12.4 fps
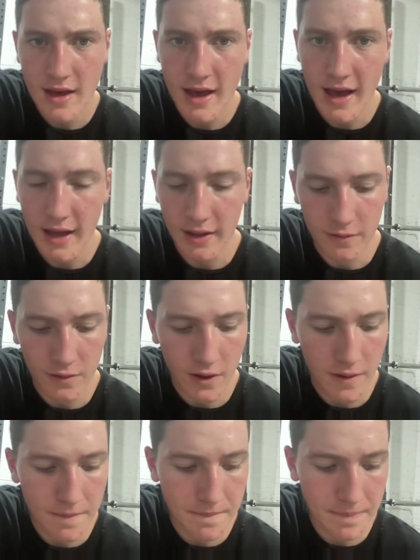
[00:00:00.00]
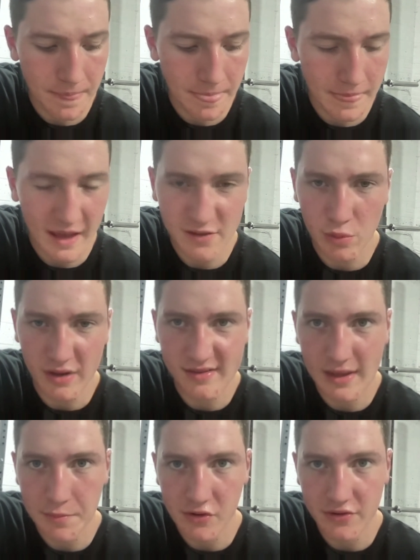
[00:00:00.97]
And um, that's why
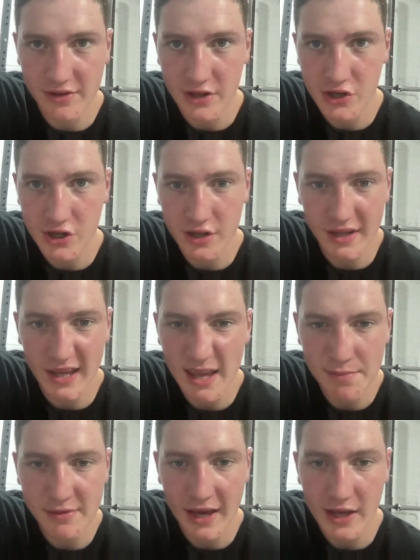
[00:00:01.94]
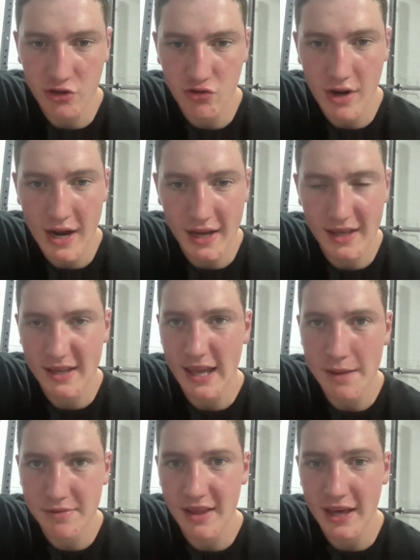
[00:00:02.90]
semen retention keeps that in track,
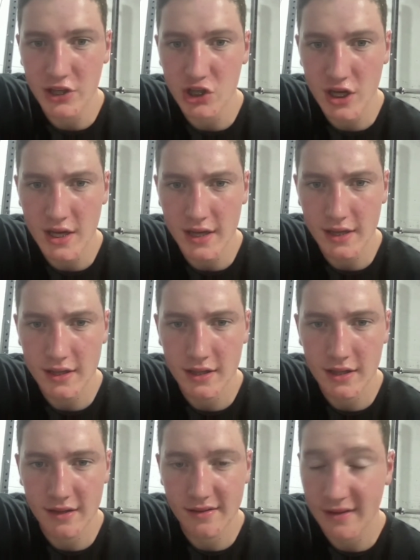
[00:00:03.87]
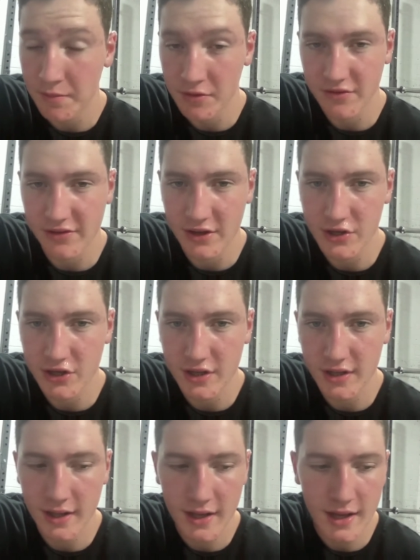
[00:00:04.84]
keeps that in check. Semen retention
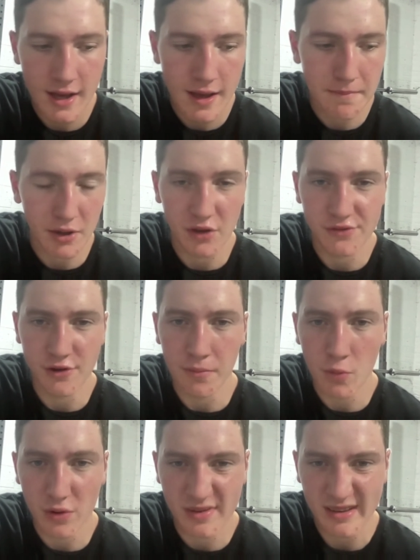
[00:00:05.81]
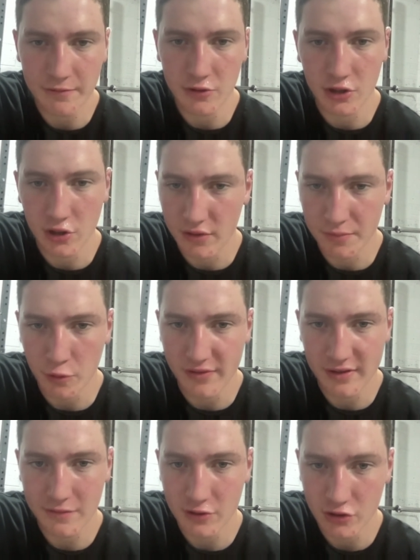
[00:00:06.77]
because you're more self you got more
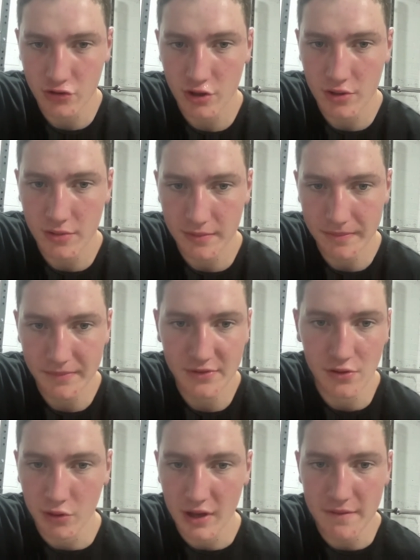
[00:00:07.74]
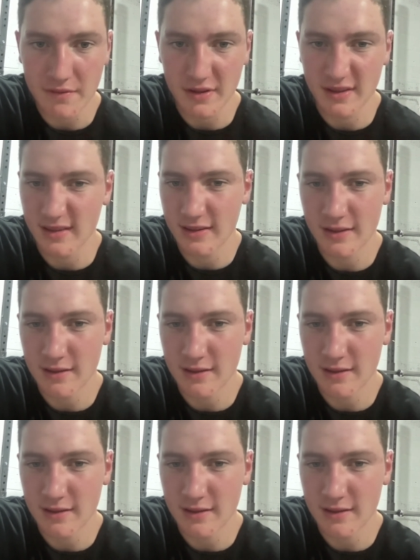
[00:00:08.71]
self control. So you're not even